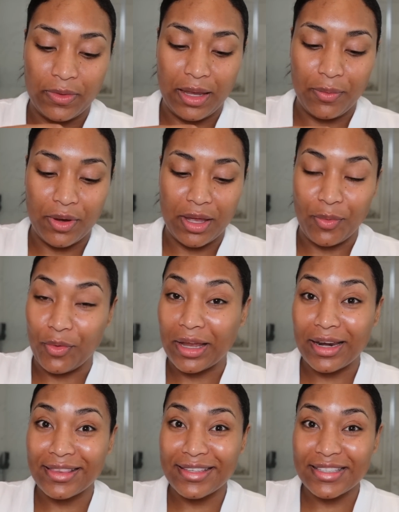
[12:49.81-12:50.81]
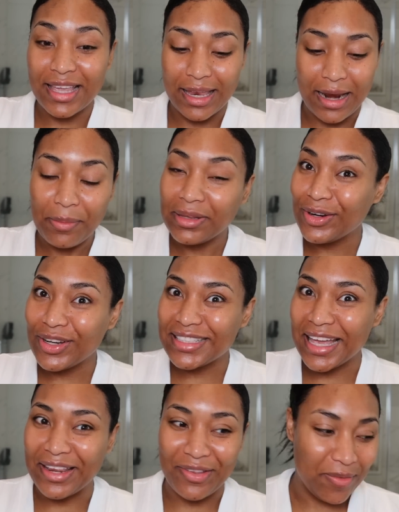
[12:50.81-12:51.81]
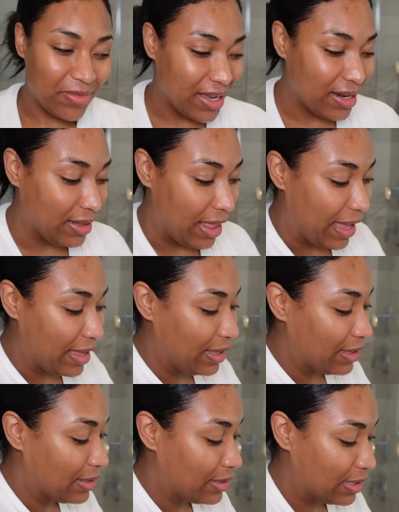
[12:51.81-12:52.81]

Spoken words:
and we're gonna work it in the skin. I'm a little excited though, I'm not gonna lie.